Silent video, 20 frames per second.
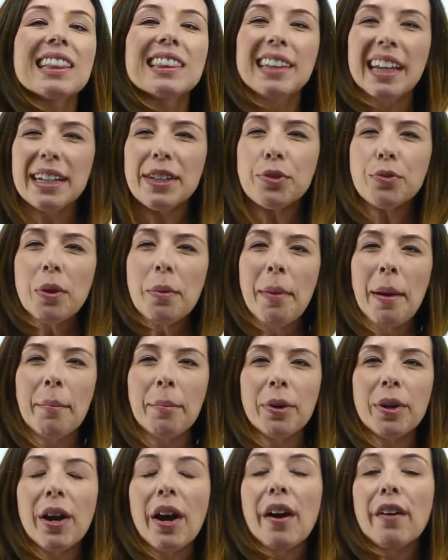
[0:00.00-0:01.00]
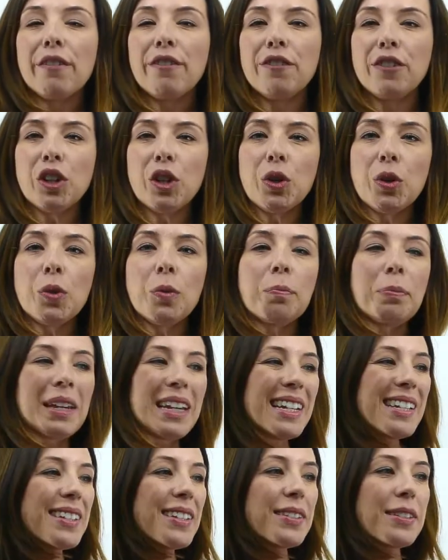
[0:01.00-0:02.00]
Let's remember a few
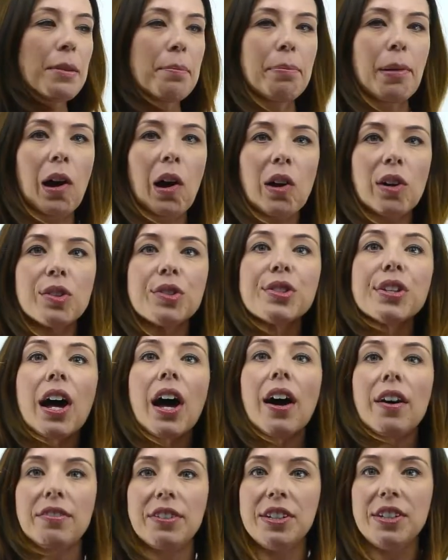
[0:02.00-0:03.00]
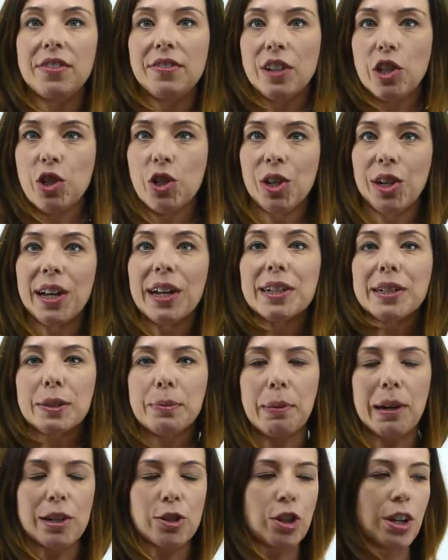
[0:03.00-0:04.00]
pieces and parts of a division
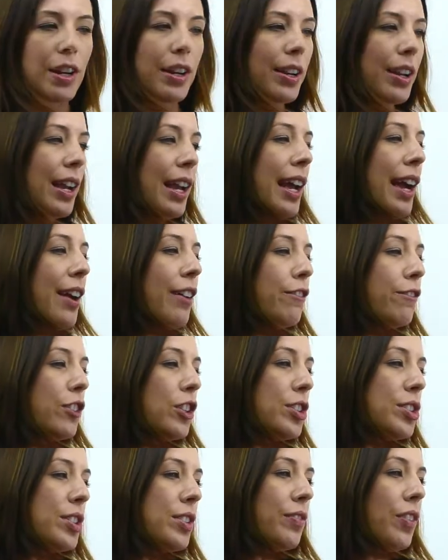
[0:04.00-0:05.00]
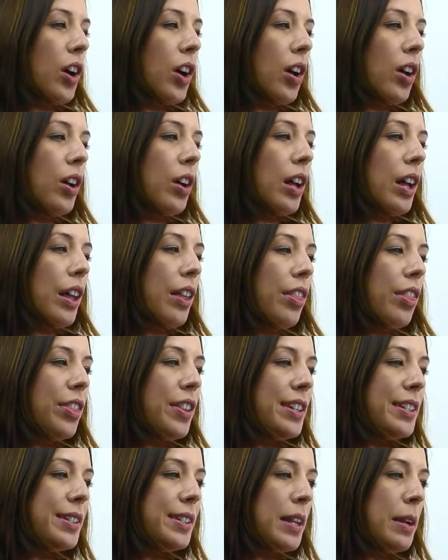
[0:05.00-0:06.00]
expression. First of all,
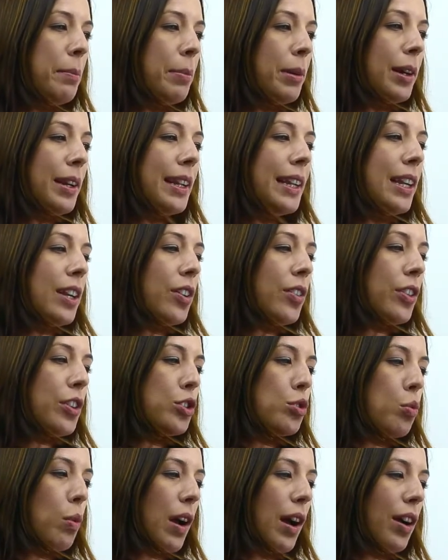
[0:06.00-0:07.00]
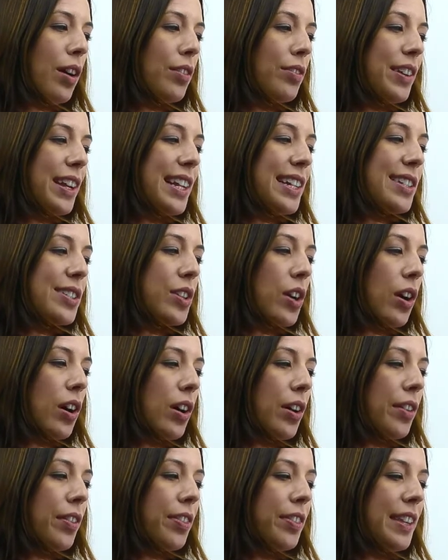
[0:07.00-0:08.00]
this number here, the 12, is
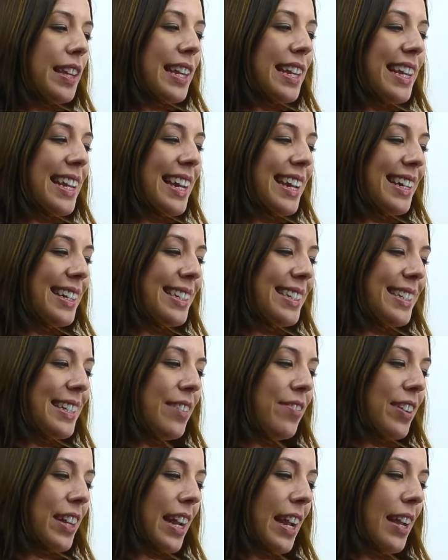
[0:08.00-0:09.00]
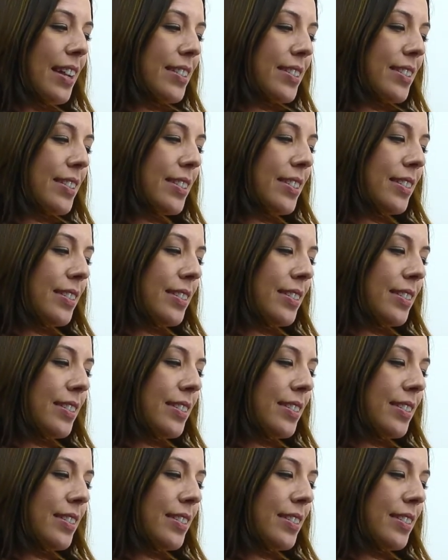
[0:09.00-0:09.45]
called the dividend.